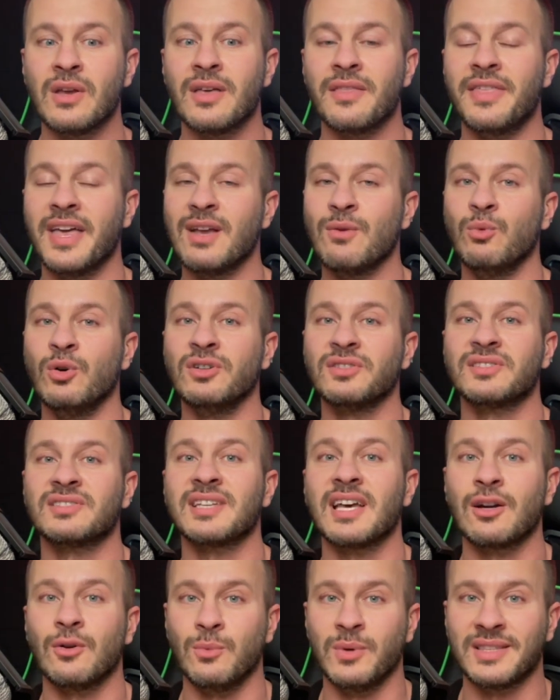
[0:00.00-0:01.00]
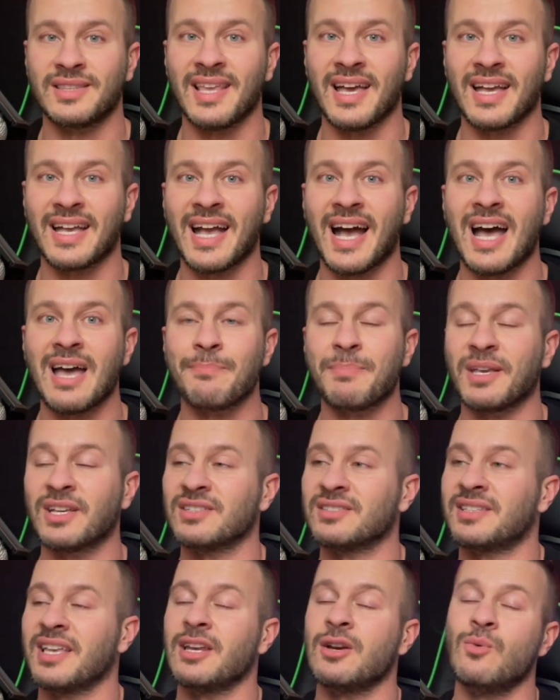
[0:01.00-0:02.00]
They will settle with that guy
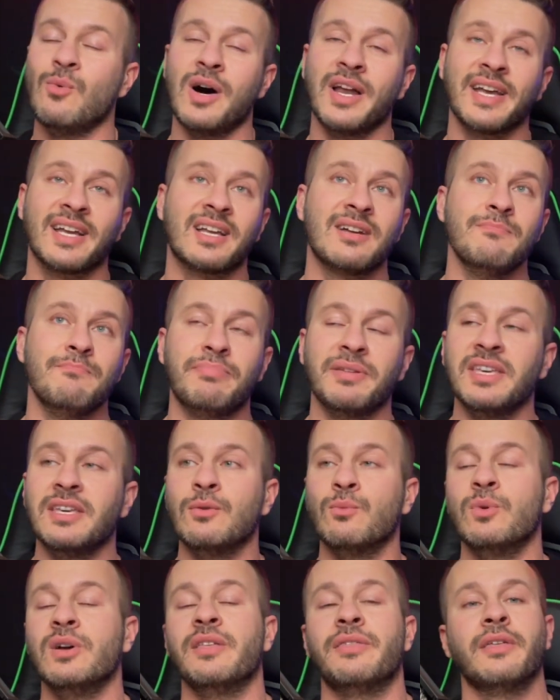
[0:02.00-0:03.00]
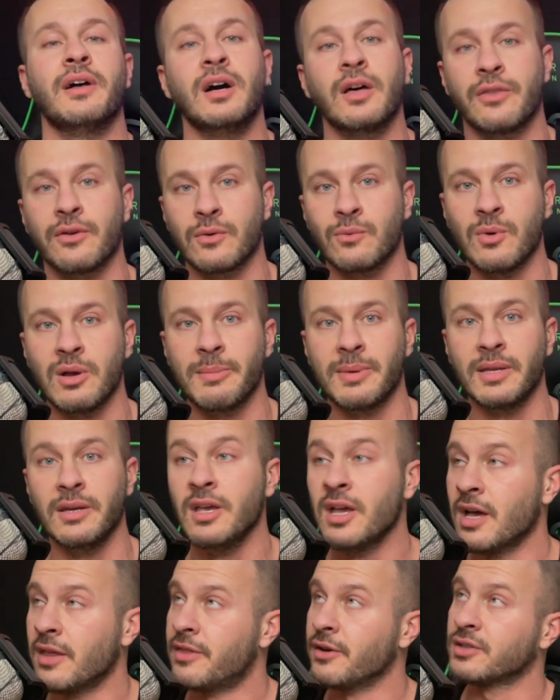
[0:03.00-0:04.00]
because they don't want to compete with other women.
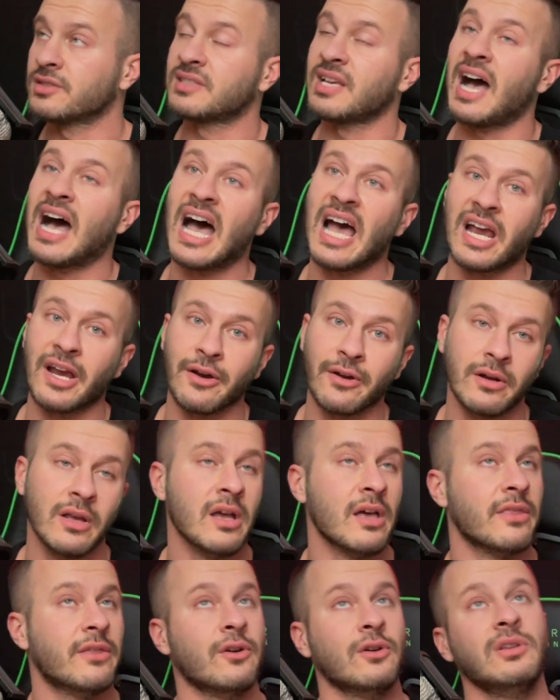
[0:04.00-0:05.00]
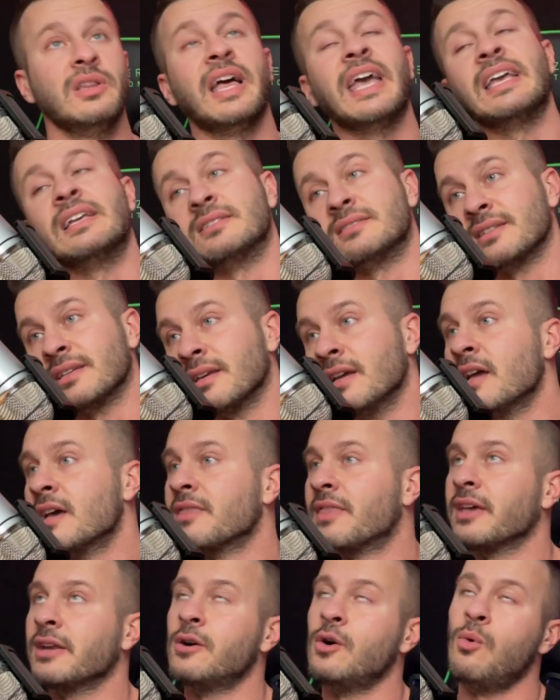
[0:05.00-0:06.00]
They're tired. They're lazy.
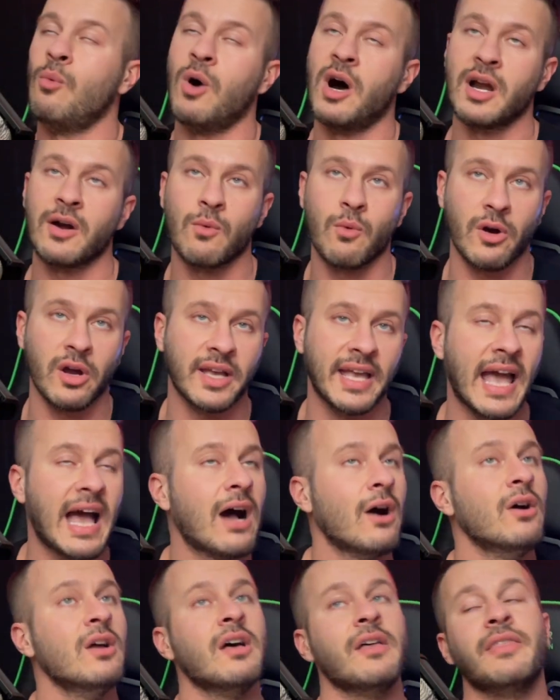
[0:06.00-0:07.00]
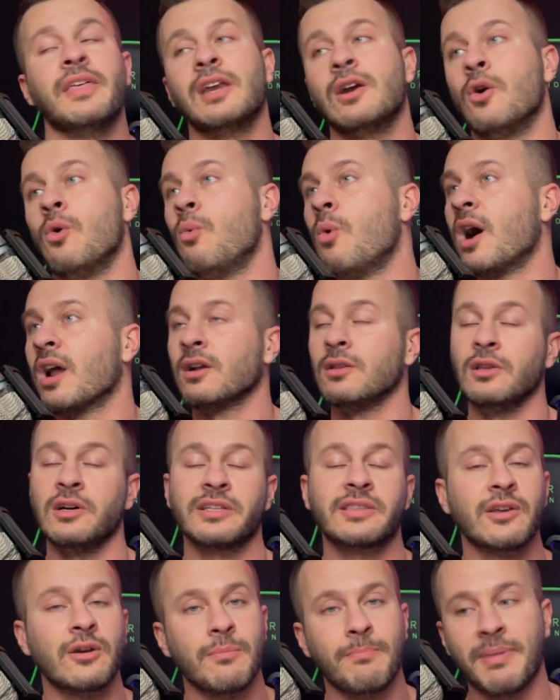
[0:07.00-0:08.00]
They don't want to work out. They don't want to
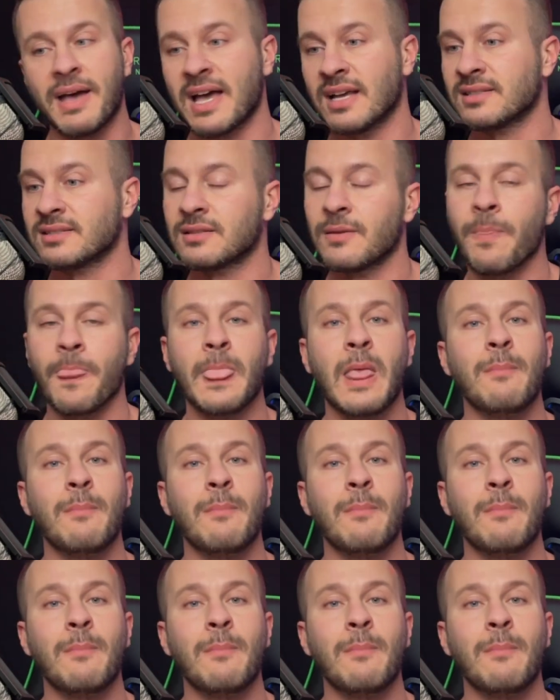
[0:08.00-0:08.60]
look their best.